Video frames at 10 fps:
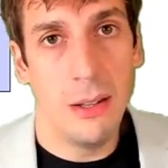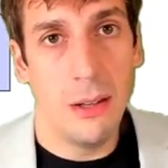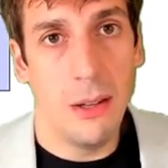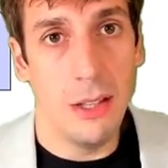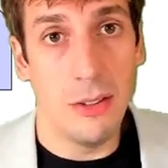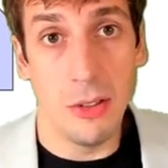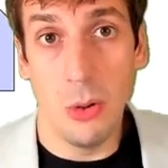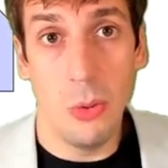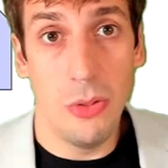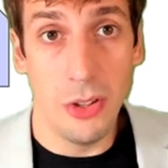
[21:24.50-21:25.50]
And
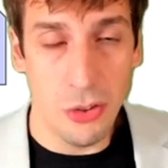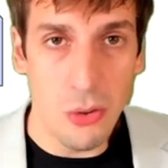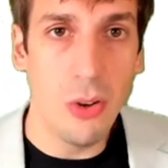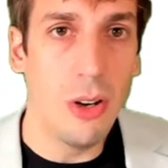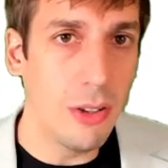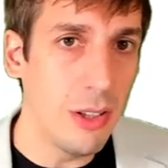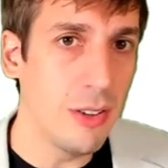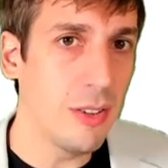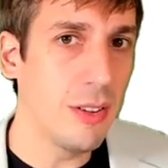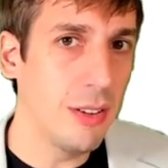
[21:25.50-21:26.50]
so the
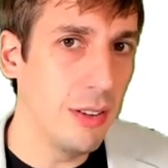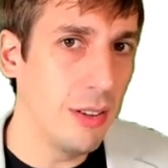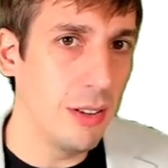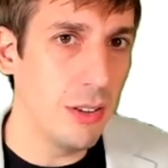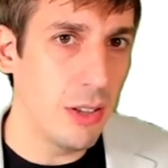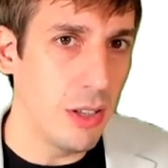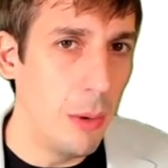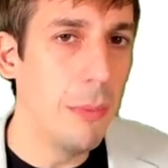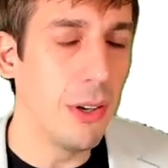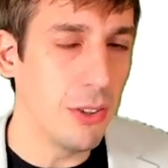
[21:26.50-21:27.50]
strongest
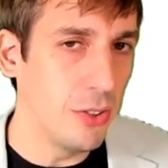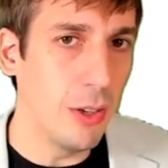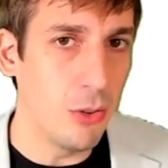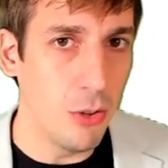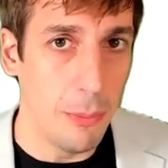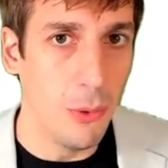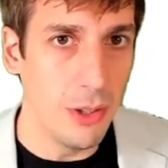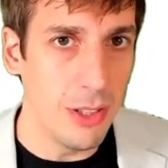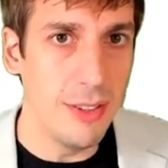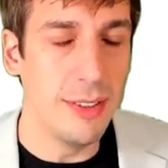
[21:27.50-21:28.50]
complex language
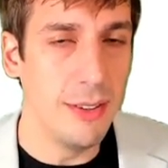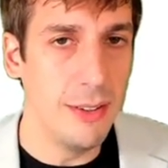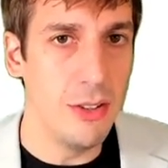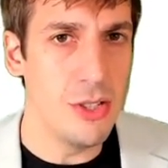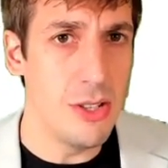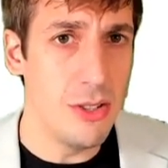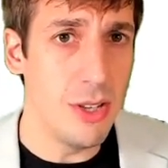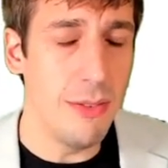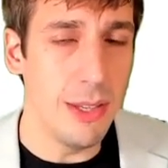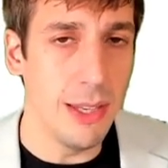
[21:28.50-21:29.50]
support is in the
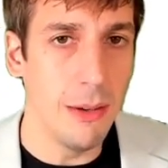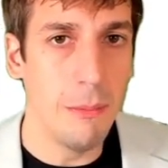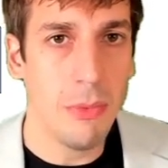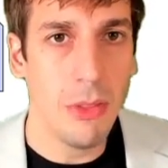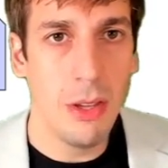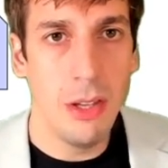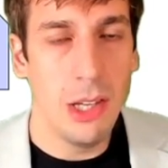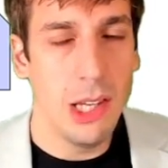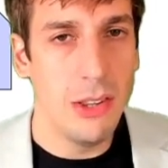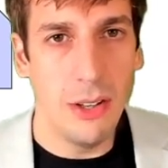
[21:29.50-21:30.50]
JVM.
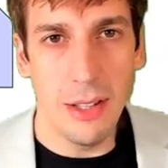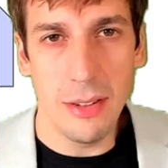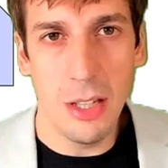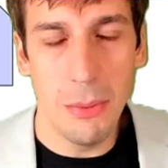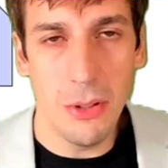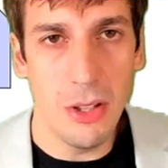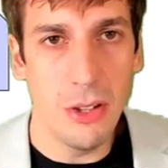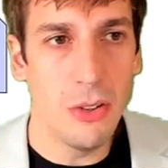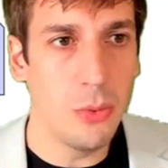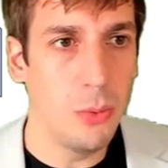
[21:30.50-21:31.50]
In the last couple of
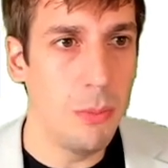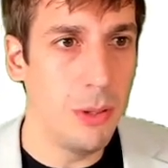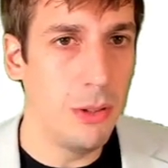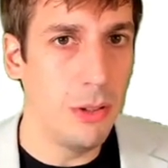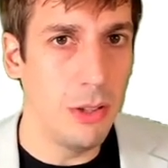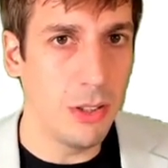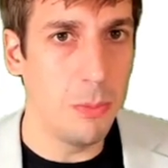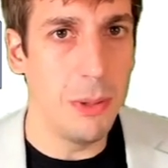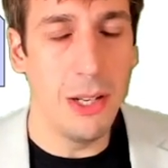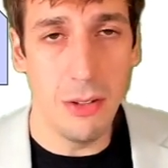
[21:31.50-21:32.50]
years, we've been
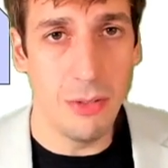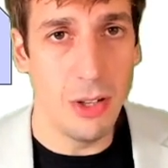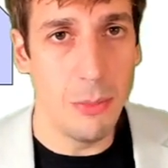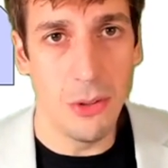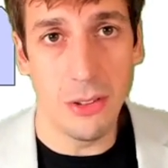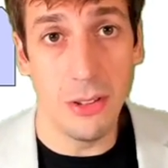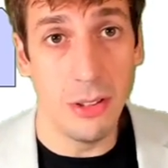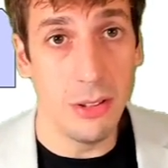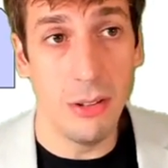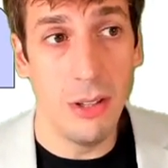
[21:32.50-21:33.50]
expanding the framework
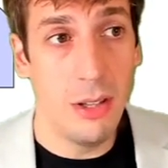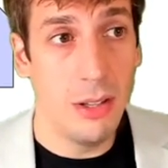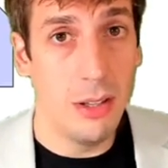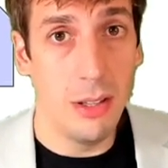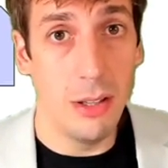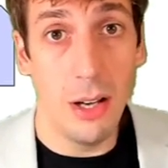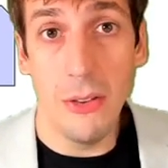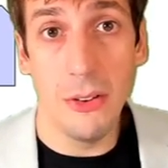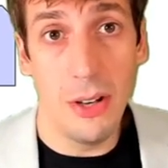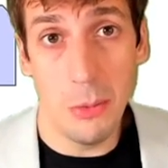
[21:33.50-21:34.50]
to
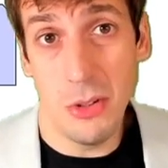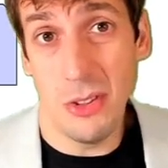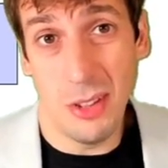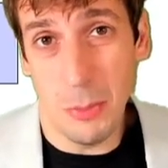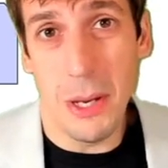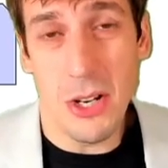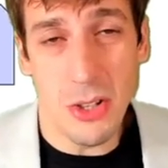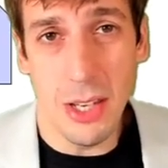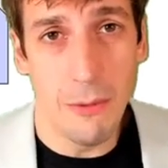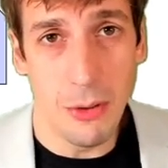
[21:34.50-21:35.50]
other languages,
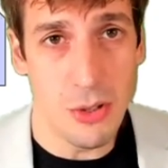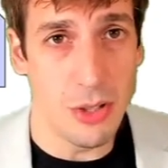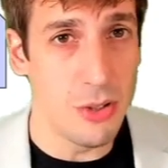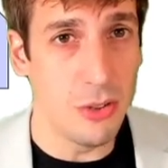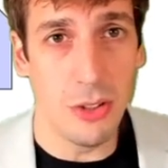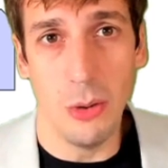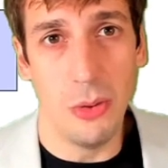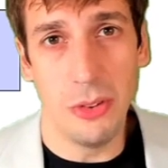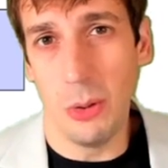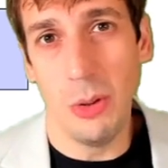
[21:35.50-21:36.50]
especially infrastructure as
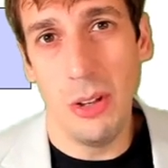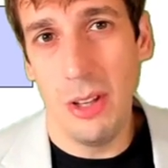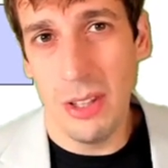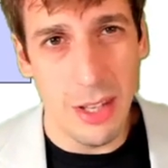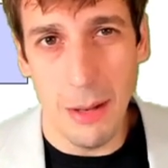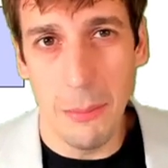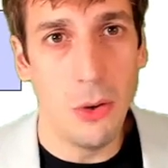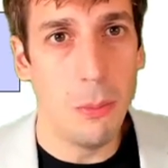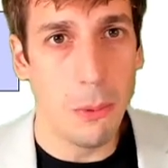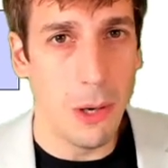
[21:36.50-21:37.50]
code. So
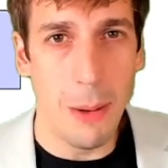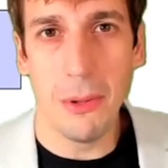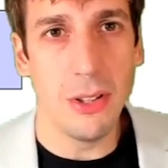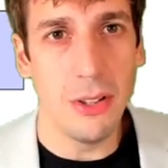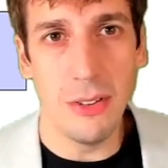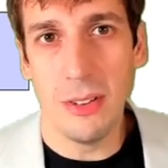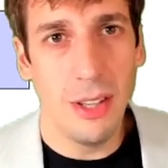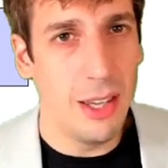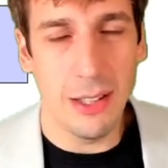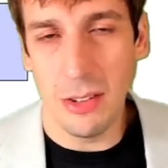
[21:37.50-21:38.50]
YAML, properties,
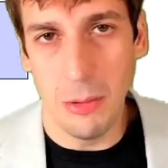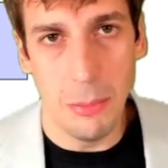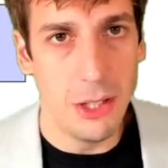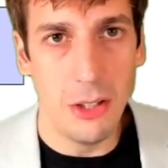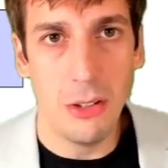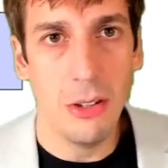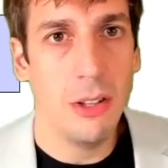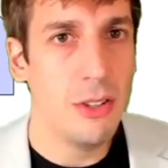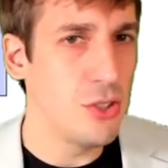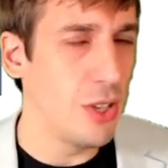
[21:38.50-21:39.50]
XML,
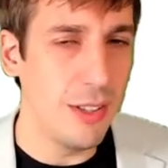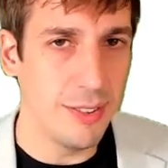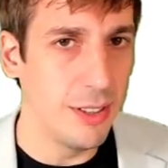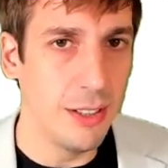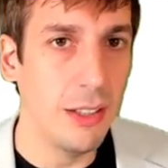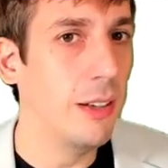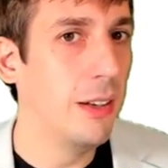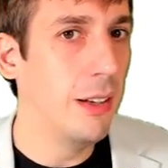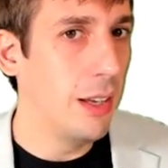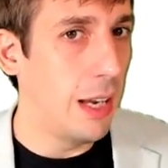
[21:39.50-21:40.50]
JSON,
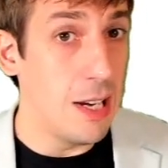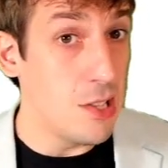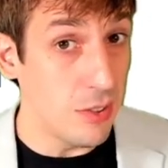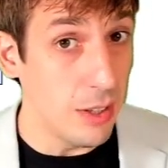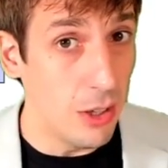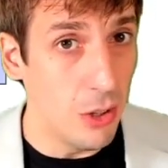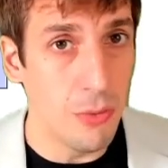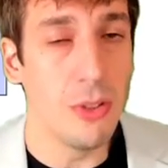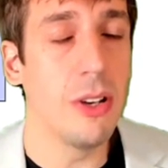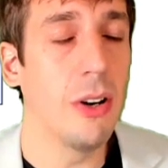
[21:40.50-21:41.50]
HCL
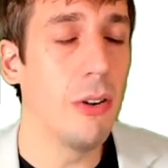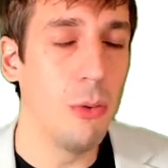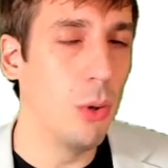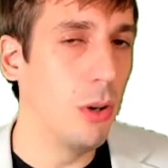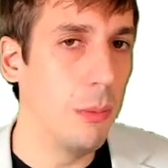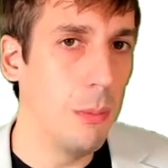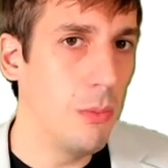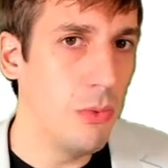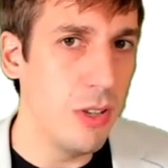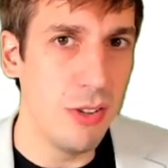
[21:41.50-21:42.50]
for Terraform,
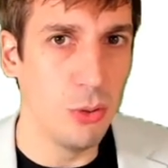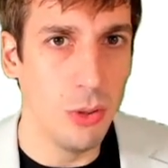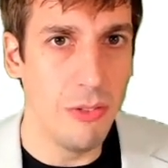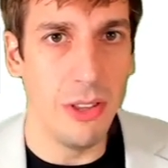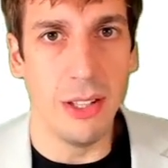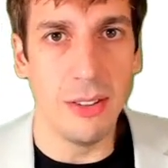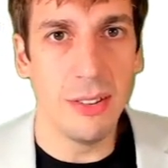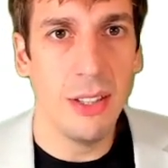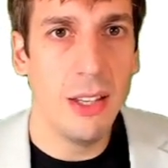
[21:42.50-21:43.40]
these sort of things.